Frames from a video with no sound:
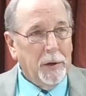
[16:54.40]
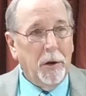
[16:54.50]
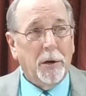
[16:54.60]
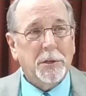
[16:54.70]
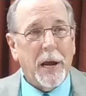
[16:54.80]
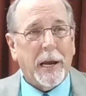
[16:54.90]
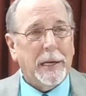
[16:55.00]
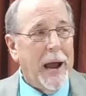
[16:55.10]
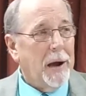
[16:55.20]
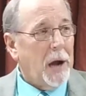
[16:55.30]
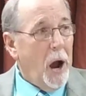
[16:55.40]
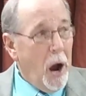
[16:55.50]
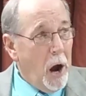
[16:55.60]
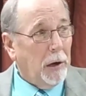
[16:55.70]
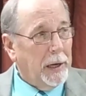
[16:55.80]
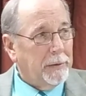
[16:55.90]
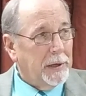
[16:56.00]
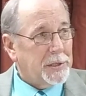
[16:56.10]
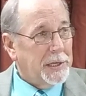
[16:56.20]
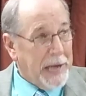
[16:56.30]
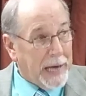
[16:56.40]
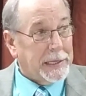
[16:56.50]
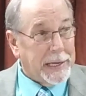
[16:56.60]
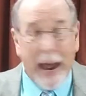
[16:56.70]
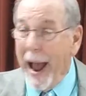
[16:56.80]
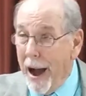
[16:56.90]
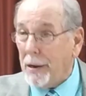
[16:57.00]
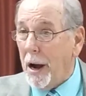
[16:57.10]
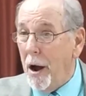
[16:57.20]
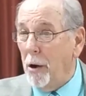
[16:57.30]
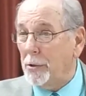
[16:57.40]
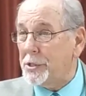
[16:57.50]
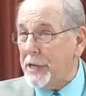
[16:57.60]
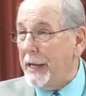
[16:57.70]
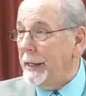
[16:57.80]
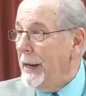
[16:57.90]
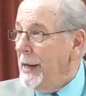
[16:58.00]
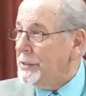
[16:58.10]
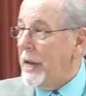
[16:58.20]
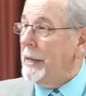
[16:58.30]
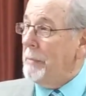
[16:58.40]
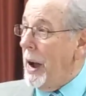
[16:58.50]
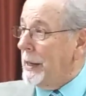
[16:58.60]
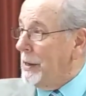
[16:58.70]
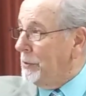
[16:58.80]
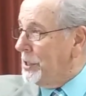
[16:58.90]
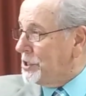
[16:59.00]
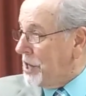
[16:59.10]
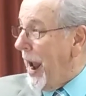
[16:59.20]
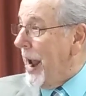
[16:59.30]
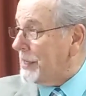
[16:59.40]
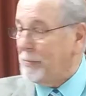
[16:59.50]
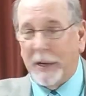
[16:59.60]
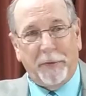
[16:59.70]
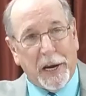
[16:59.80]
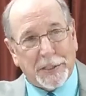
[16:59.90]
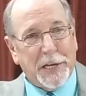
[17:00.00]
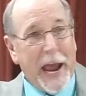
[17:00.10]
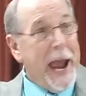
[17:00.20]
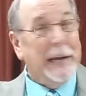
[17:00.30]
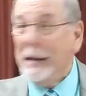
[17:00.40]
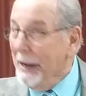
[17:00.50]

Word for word: You can take an alcoholic that's addicted to alcohol and set, it, set a bottle on his chest, but if he's dead,